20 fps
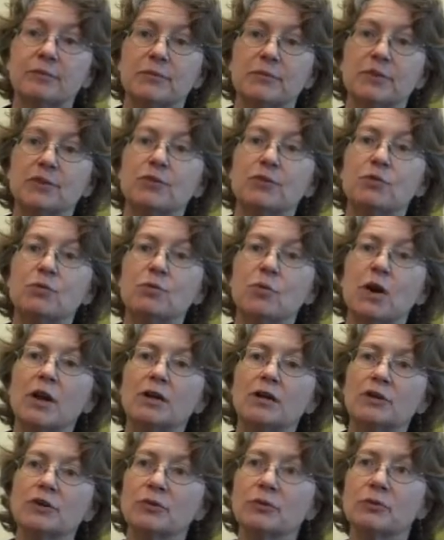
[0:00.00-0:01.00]
So you
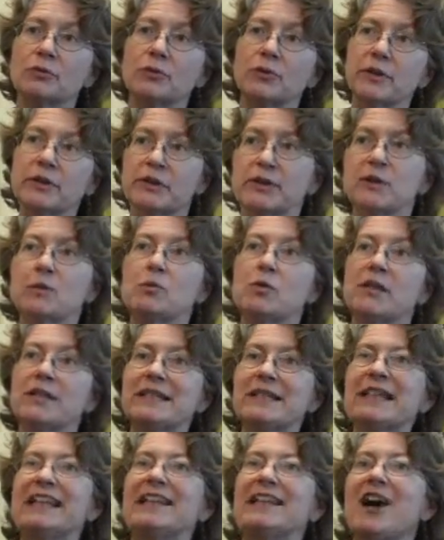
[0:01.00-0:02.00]
want to, in some
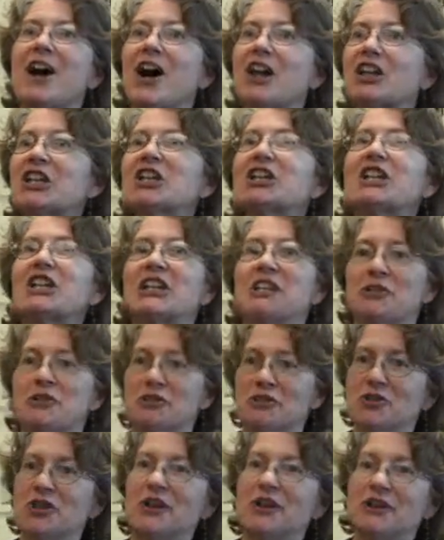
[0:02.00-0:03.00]
ways, inoculate
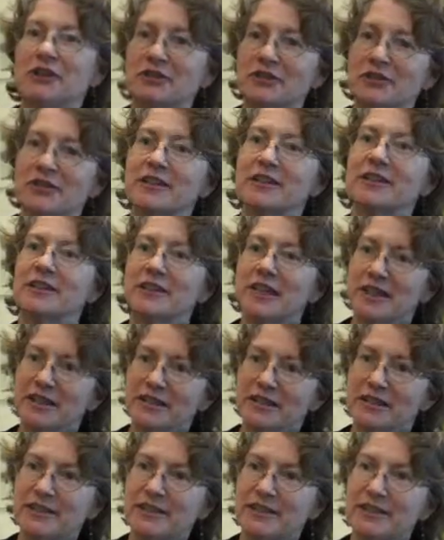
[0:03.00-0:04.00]
your child
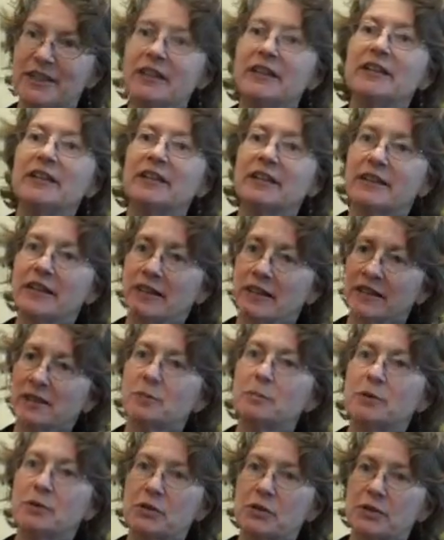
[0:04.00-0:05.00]
against that
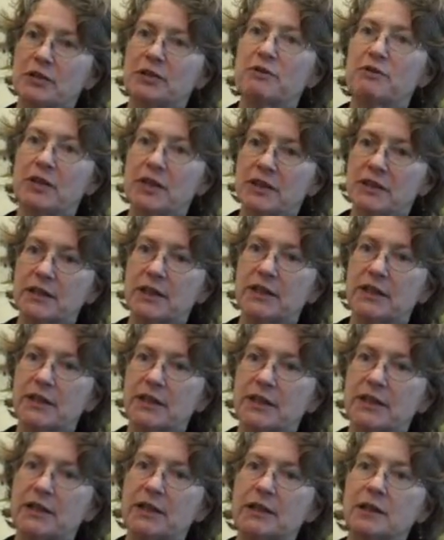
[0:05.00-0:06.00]
experience of
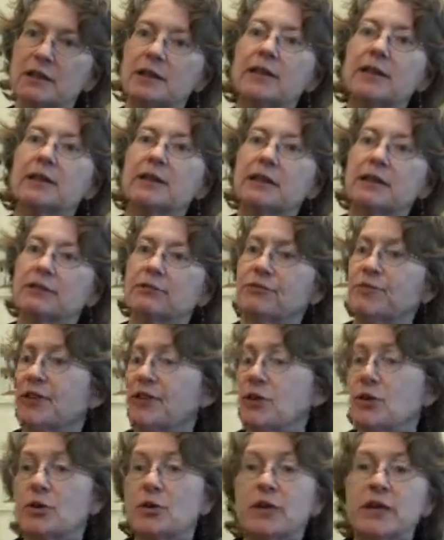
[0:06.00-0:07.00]
anxiety. If they
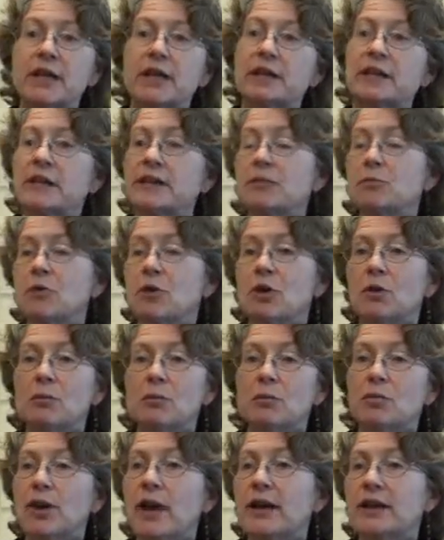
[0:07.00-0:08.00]
go to that t-ball
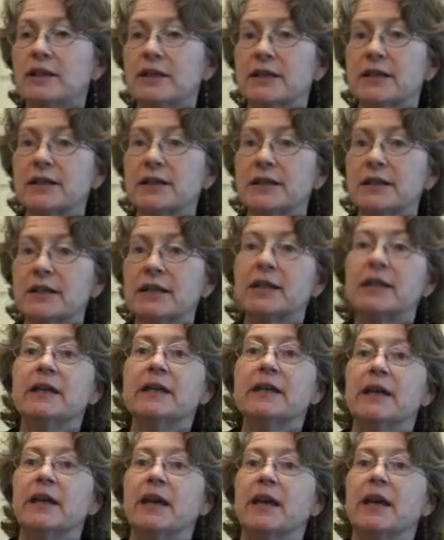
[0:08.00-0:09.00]
practice
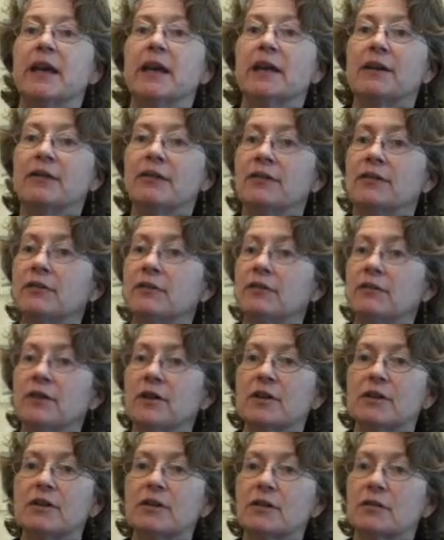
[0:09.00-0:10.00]
and
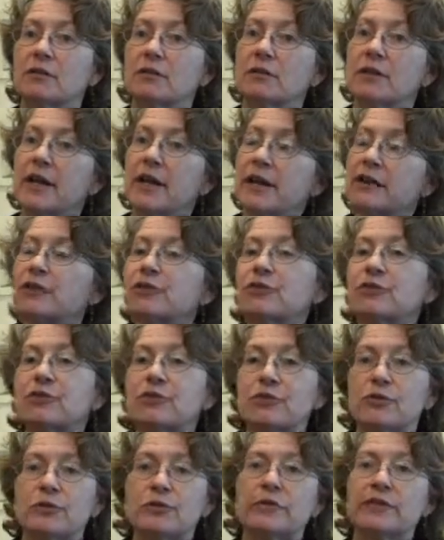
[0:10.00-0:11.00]
they're anxious
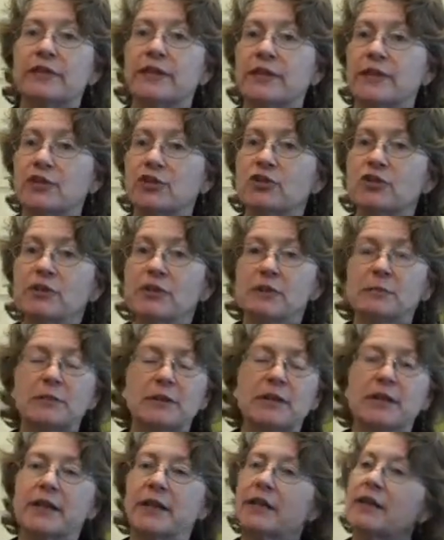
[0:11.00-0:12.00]
or nervous initially,
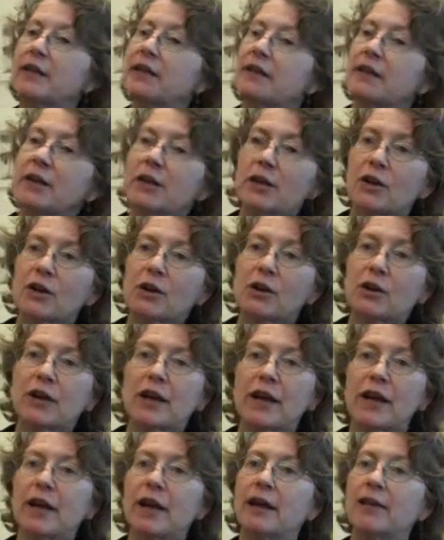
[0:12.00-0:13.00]
but they get in
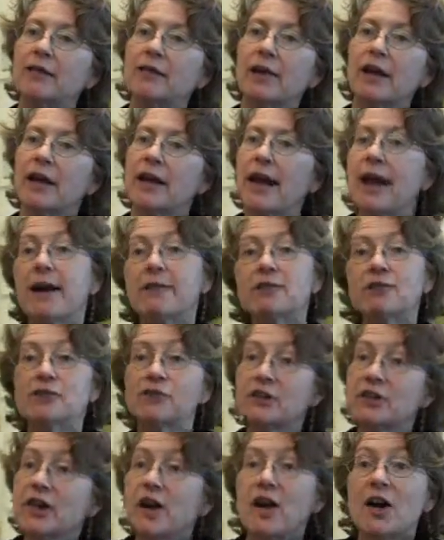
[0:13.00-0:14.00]
there and they have a
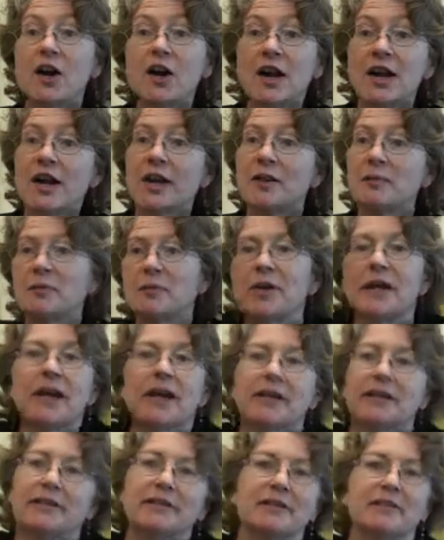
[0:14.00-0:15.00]
good time
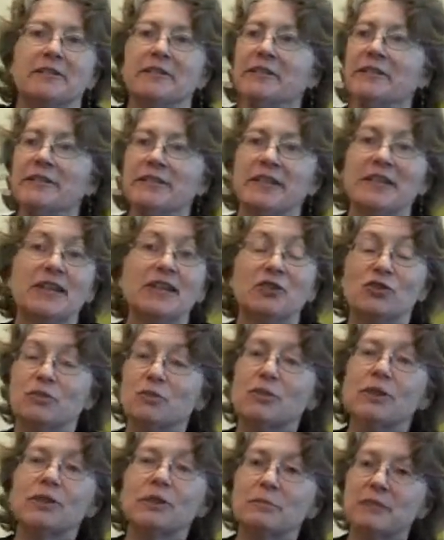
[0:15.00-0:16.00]
and they
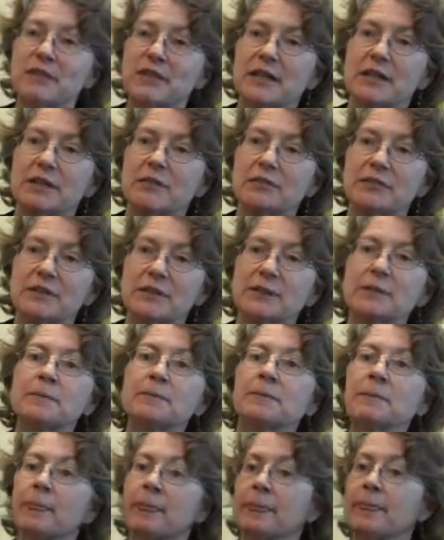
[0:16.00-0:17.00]
enjoy themselves,
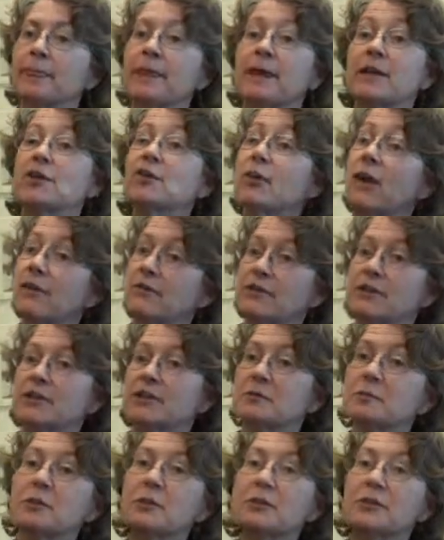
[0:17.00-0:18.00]
then you have an
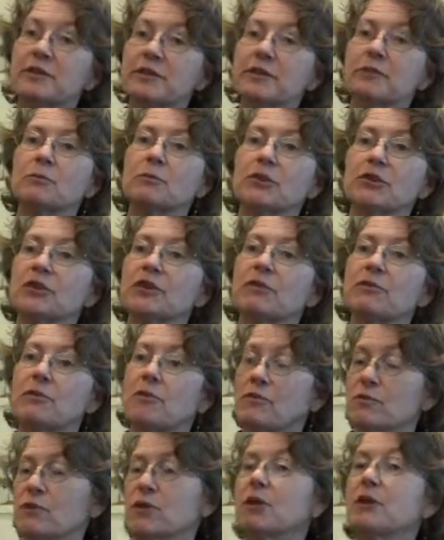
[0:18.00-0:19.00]
experience in which they've
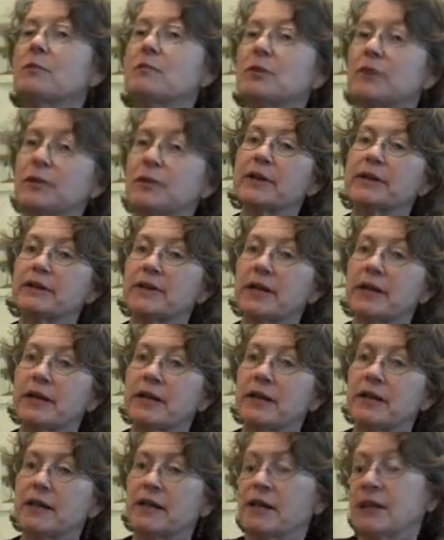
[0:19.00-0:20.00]
overcome
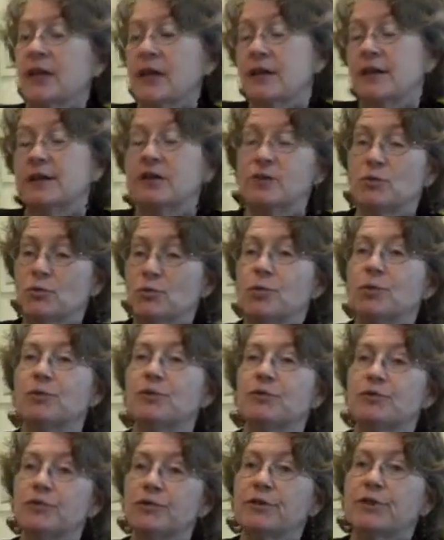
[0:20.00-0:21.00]
anxiety and it's
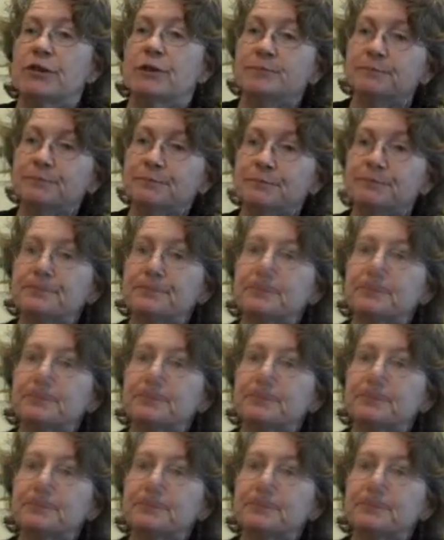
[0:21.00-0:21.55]
worked for them.